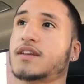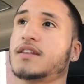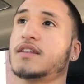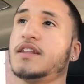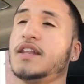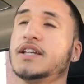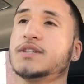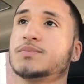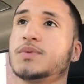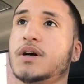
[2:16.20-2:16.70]
The
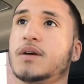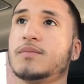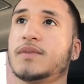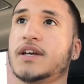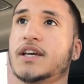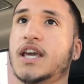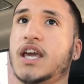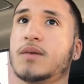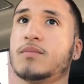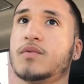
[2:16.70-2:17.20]
next problem
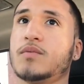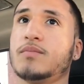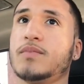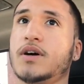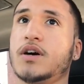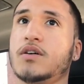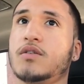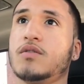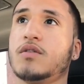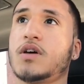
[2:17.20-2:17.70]
that came
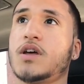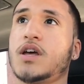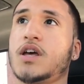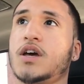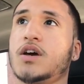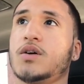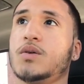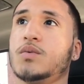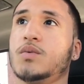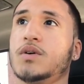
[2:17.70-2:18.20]
about
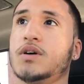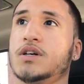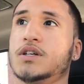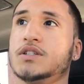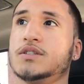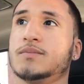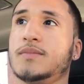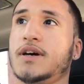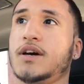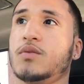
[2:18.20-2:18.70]

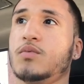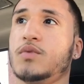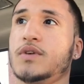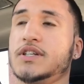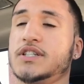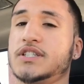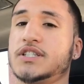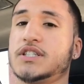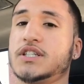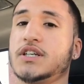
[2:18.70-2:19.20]
was my
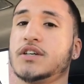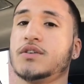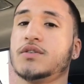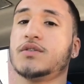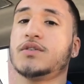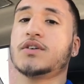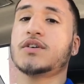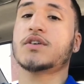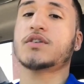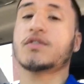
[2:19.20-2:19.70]

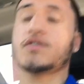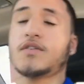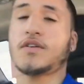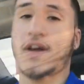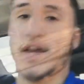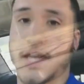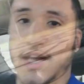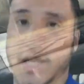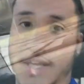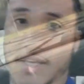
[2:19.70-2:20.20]
windshield
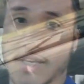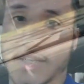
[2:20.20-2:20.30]
crack.